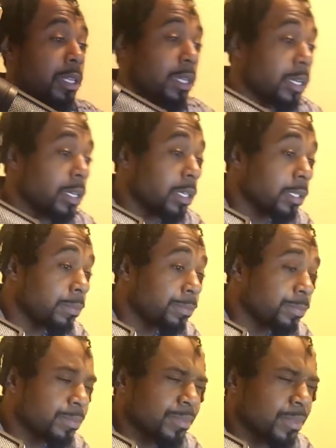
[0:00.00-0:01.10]
Uh,
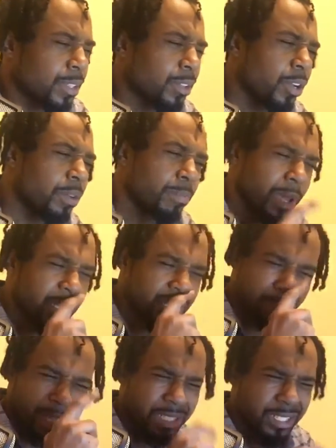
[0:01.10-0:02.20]
Lloyd Banks has
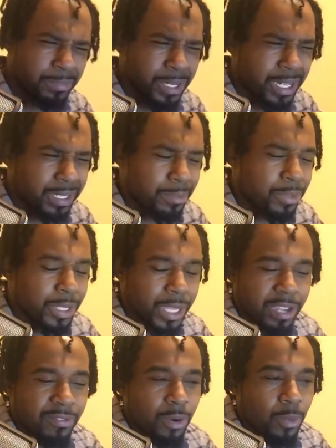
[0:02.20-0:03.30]
basically been out the music
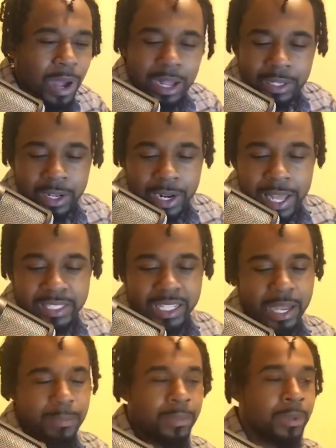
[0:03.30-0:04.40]
game for a while now. Last
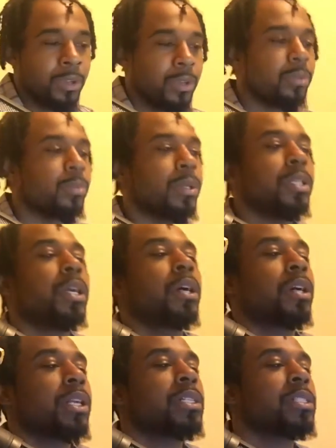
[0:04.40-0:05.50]
time we
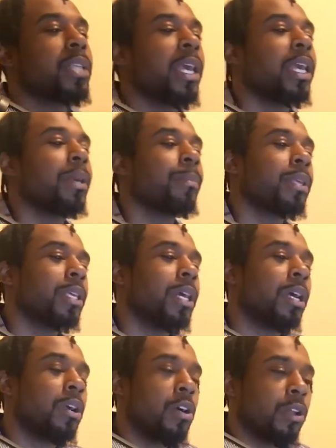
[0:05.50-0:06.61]
heard his name. He
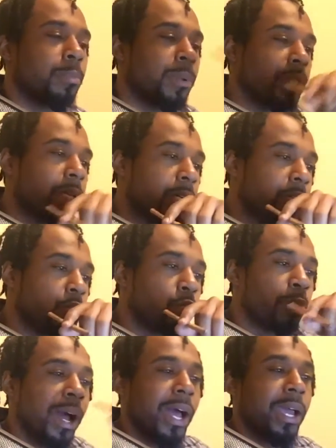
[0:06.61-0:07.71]
got caught up in uh,
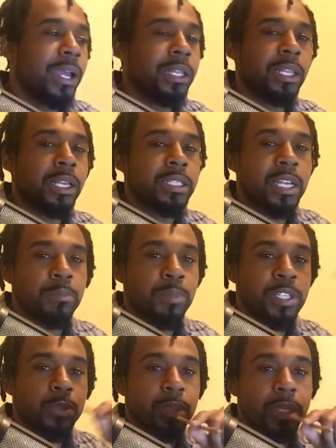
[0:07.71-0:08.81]
Dubai, I think, taking
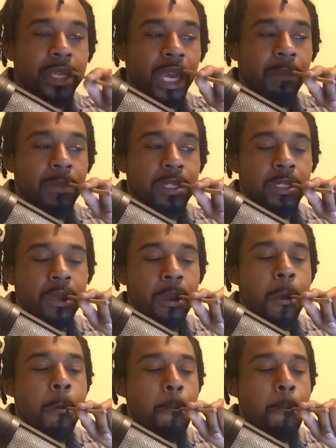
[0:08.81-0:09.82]
pictures with the game and shit.